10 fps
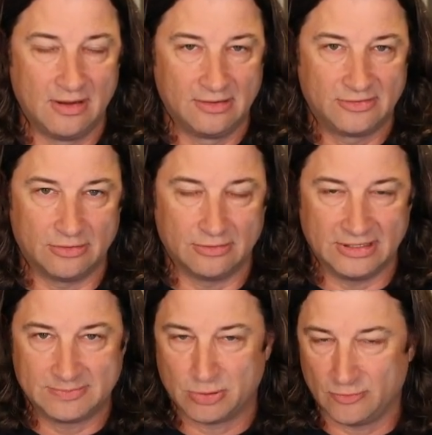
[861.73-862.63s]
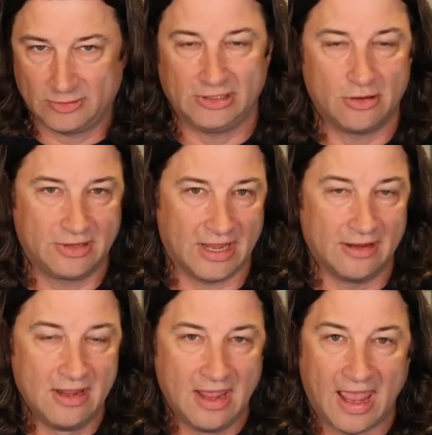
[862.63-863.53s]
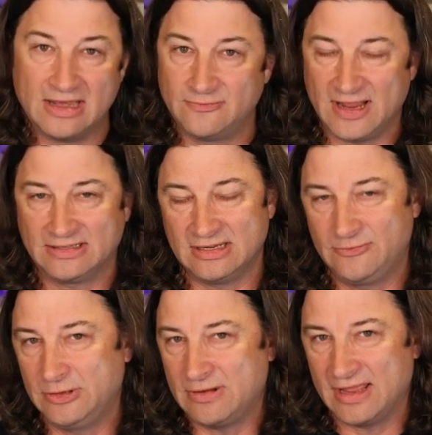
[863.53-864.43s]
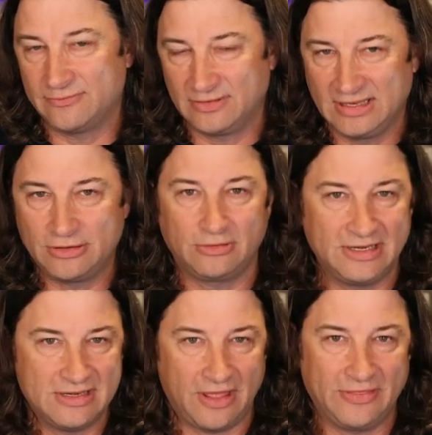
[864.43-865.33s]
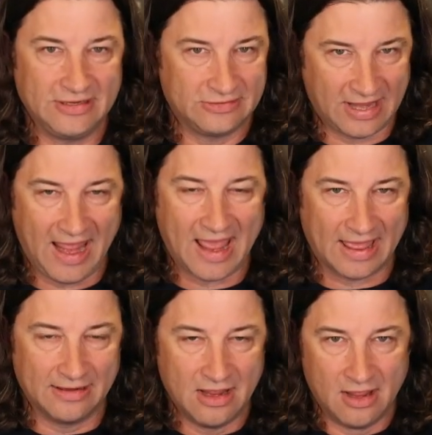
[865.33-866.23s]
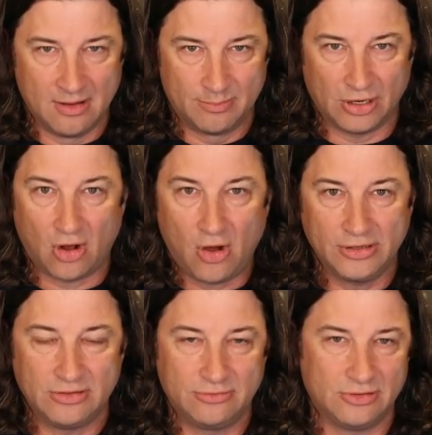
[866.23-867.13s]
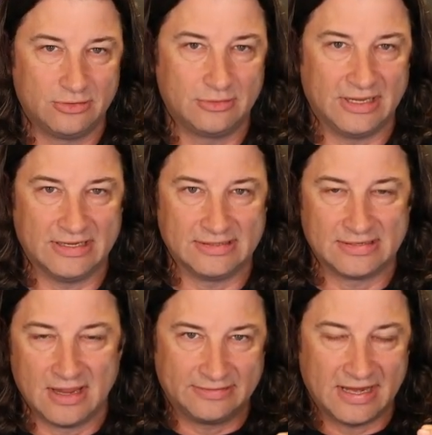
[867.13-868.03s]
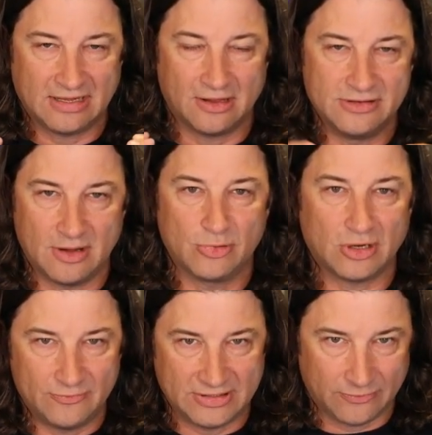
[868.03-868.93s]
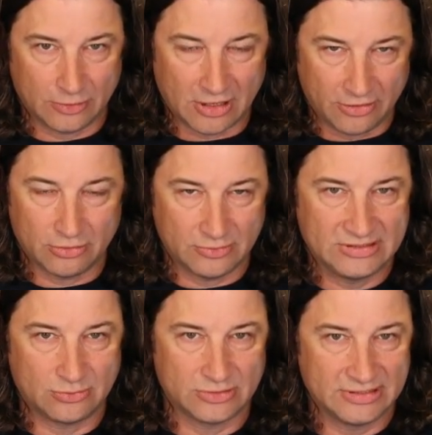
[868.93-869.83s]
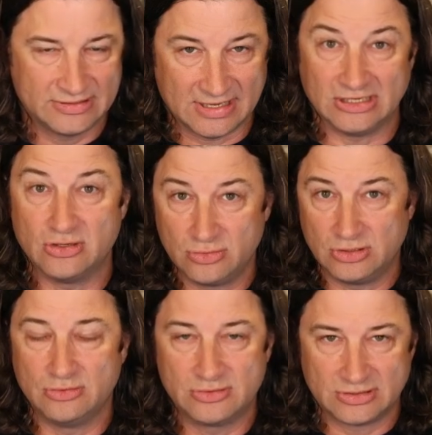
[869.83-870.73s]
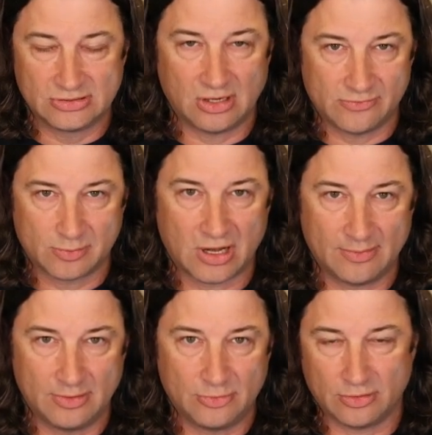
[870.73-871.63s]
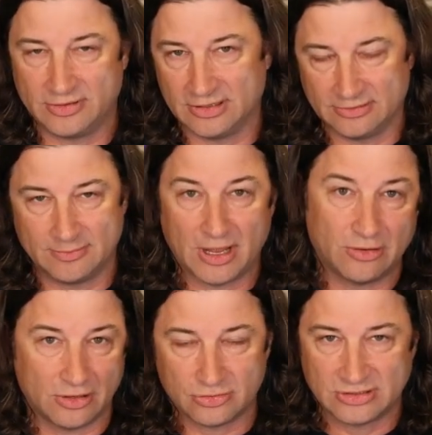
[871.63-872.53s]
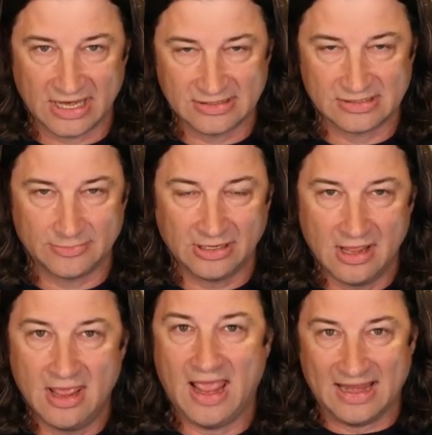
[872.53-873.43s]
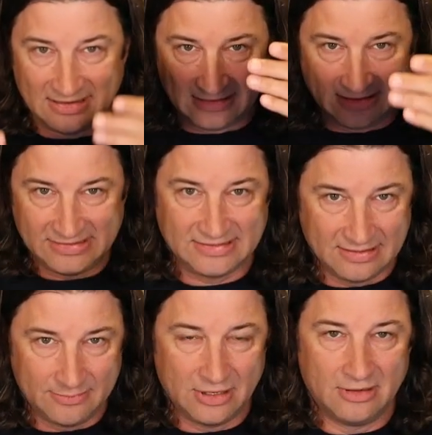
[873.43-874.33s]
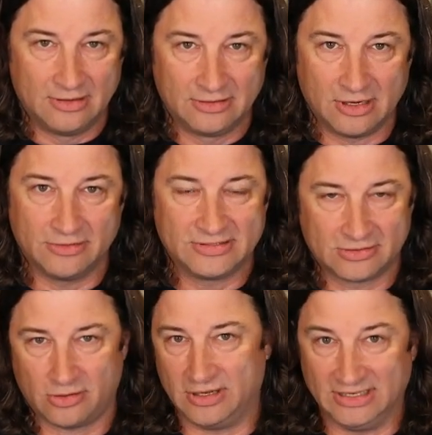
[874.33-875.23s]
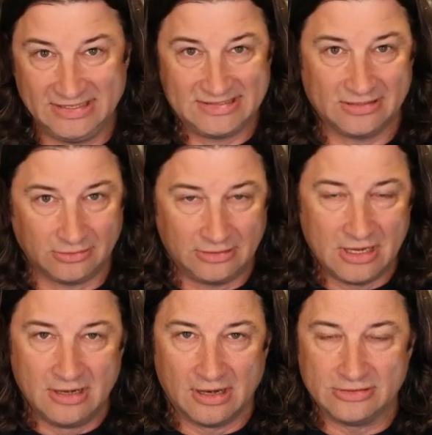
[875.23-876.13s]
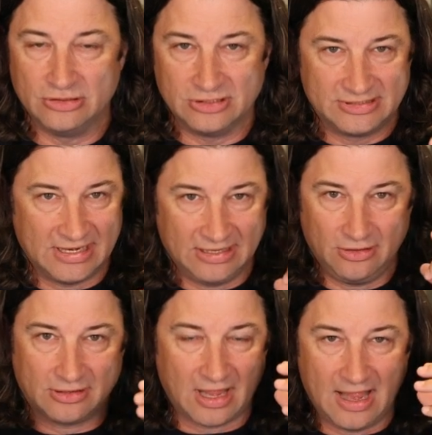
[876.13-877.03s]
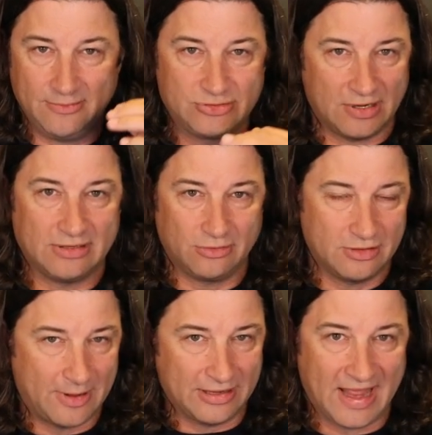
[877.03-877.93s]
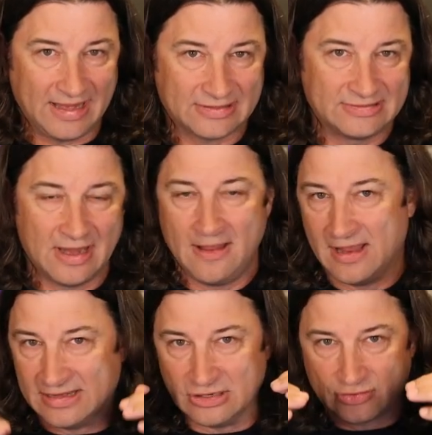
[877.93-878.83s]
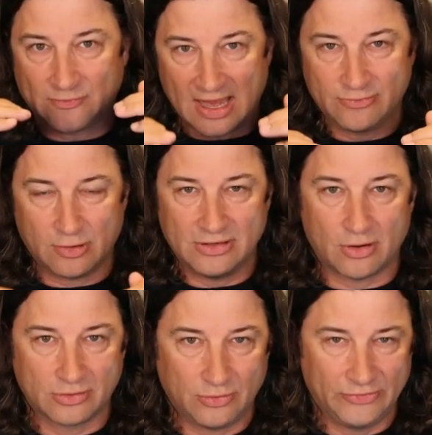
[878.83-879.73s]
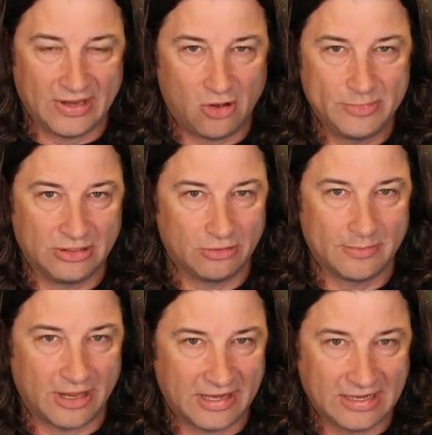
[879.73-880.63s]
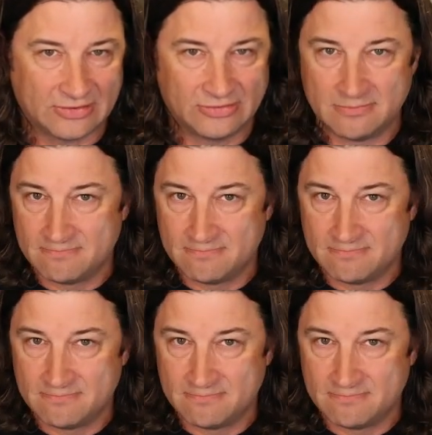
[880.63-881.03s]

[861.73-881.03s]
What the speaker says: So it's perfectly okay. And in fact, if you have literally nothing to add, but all you do is take a number of different other resources that you use to solve a problem or to better understand something and list them, this is called a listicle, and you just say, look, I was trying to learn about X, and here's 5 great articles that helped me learn about X.